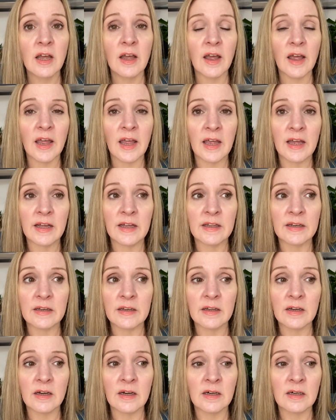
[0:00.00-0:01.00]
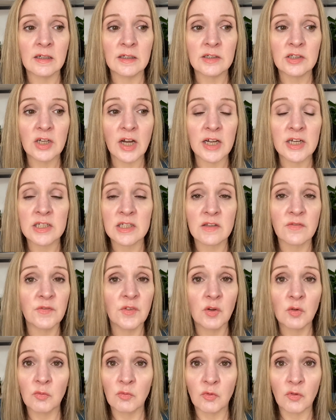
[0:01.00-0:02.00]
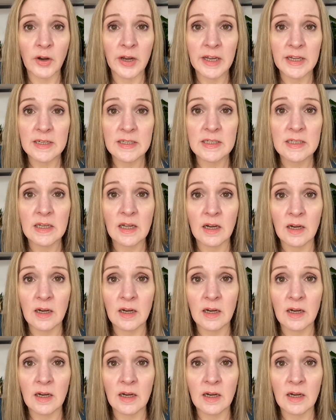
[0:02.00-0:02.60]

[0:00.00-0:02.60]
and I just feel great.